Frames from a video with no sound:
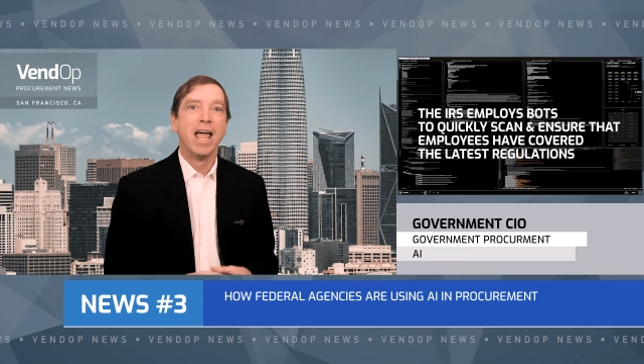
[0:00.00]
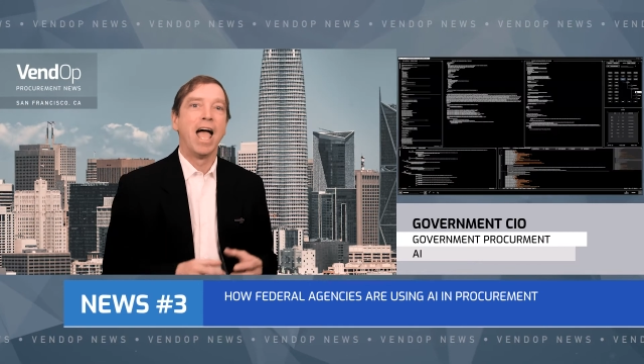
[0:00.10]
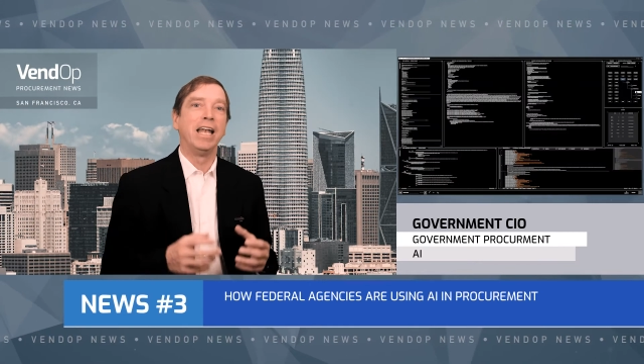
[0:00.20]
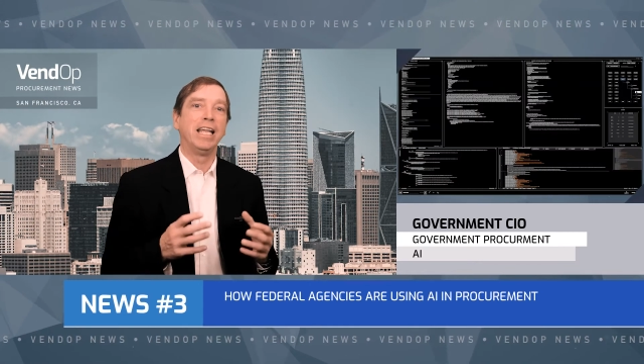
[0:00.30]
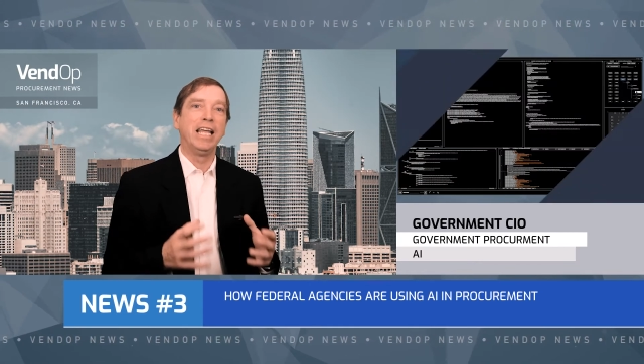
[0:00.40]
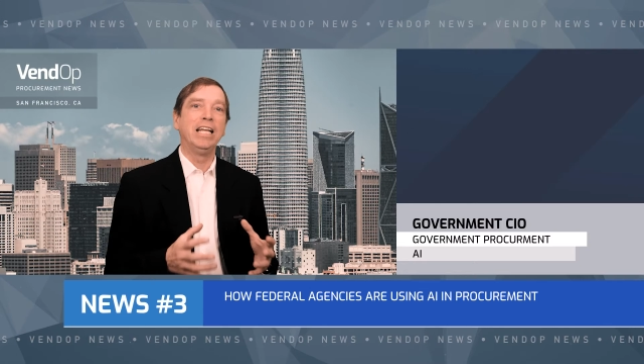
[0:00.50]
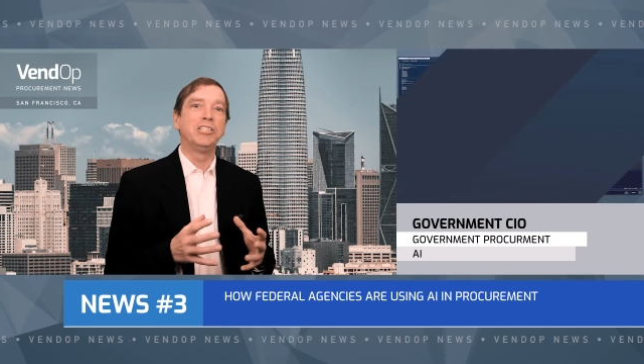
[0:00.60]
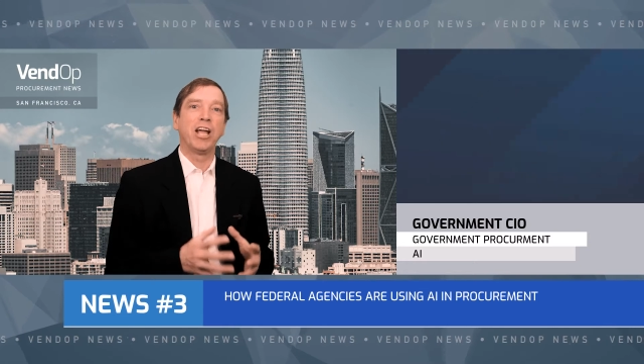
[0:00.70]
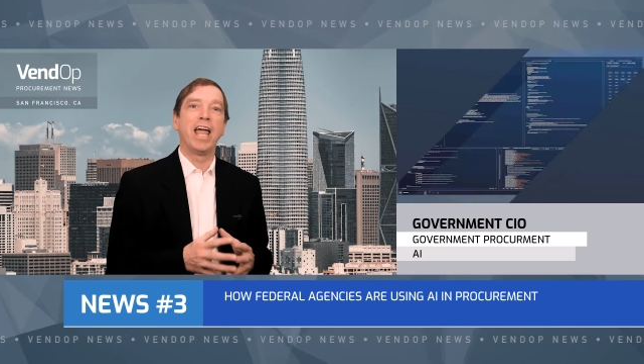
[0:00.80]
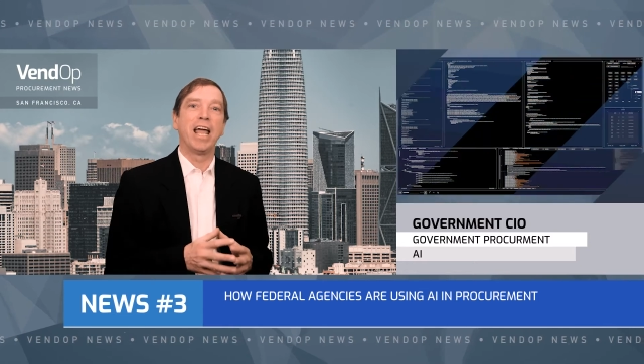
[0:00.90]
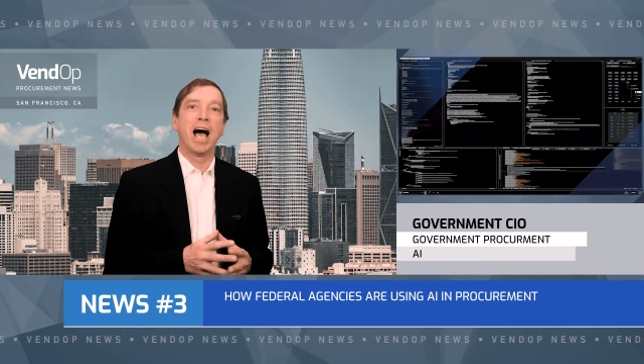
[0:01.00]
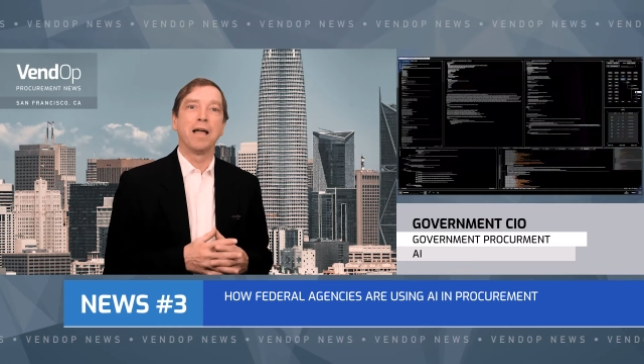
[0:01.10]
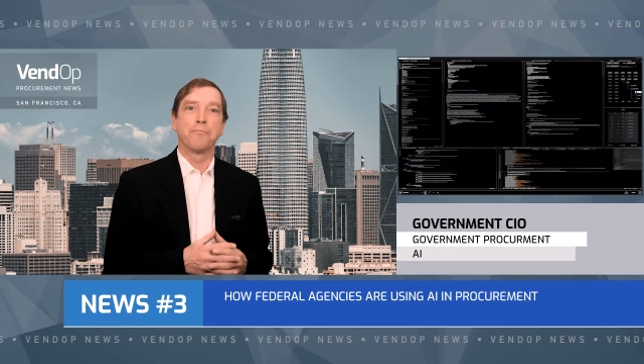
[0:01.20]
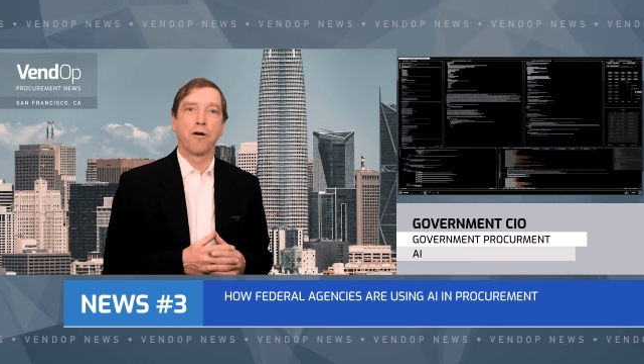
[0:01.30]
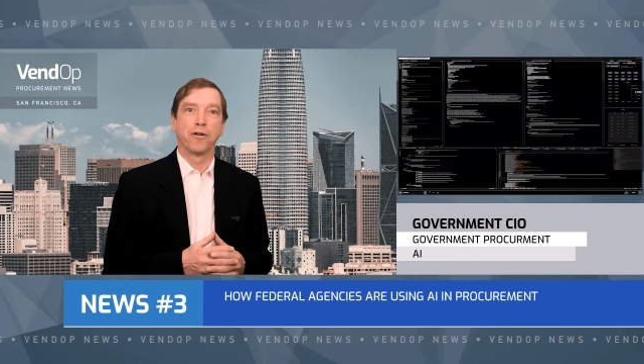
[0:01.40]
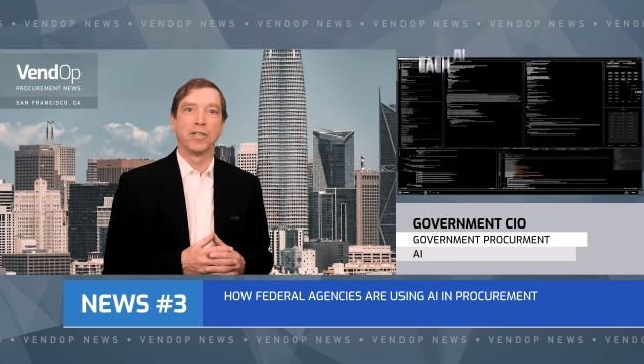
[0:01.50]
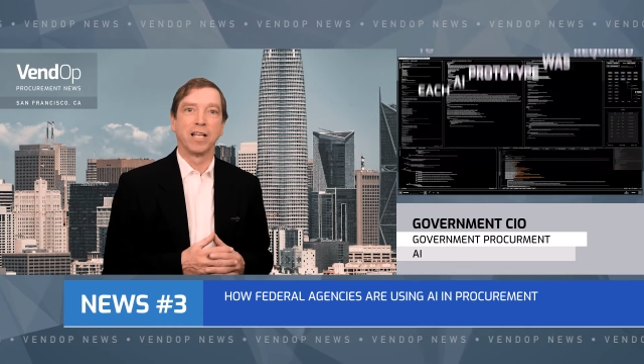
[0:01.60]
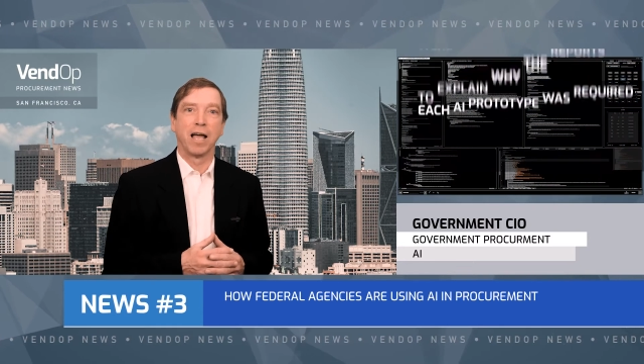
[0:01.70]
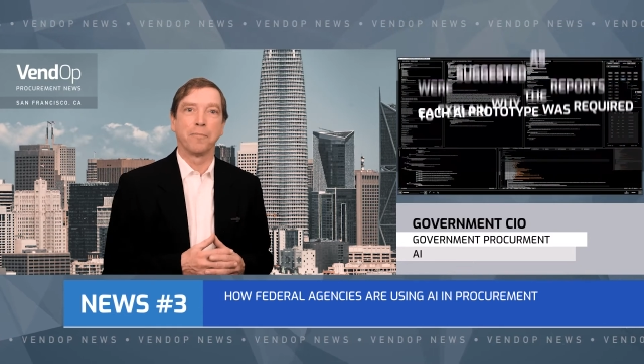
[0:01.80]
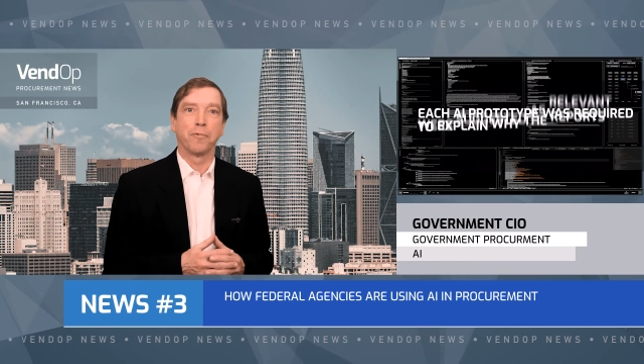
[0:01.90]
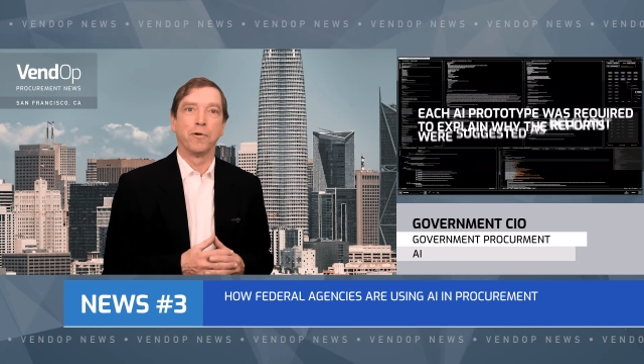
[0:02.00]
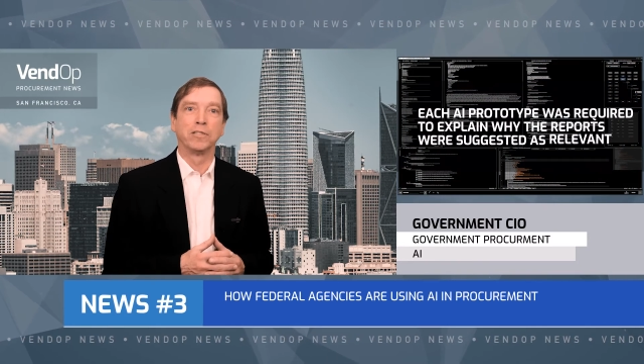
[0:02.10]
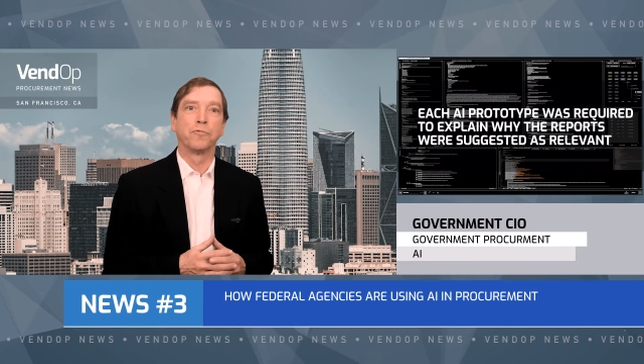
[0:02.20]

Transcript: And each AI prototype was